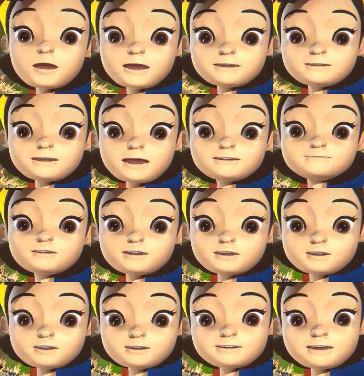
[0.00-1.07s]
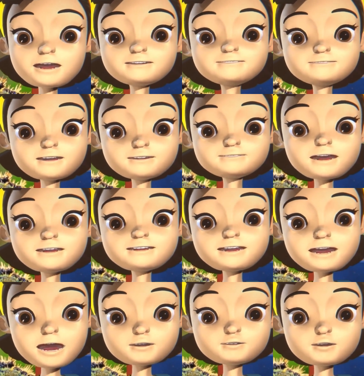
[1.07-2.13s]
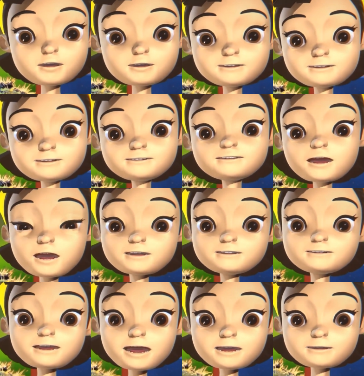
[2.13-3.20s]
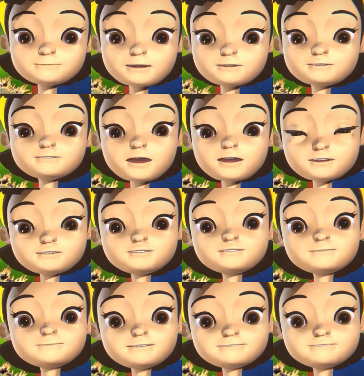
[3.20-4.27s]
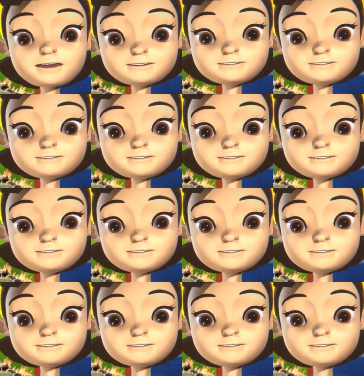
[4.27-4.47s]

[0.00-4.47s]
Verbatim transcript: Wildlife researchers have found that loud noises cause caterpillars' hearts to beat